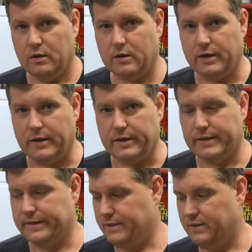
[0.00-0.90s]
All right,
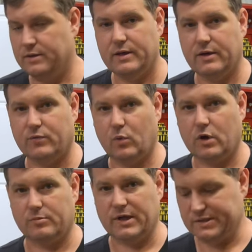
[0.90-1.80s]
now for
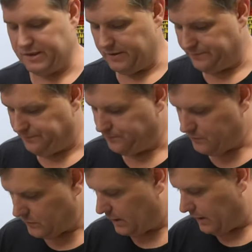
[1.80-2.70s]
water blasting.
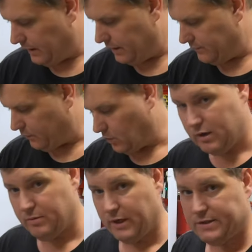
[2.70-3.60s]
And for
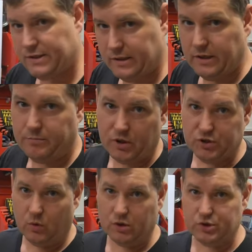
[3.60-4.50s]
water blasting, you need a
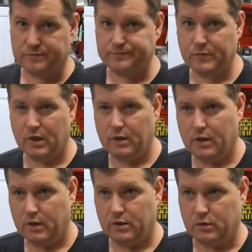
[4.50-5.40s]
pressure washer.
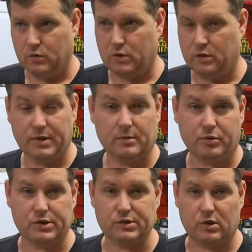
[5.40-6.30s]
You need a big
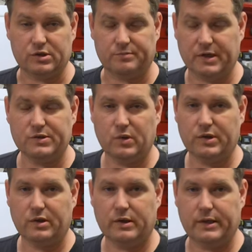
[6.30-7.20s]
pressure washer. Biggest
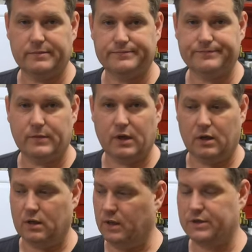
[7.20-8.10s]
one you can get.
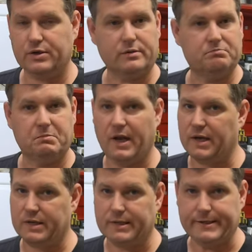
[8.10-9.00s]
Uh, electric,
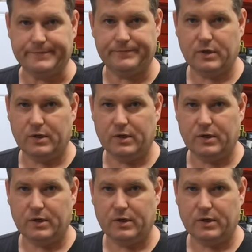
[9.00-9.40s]
not going to cut it.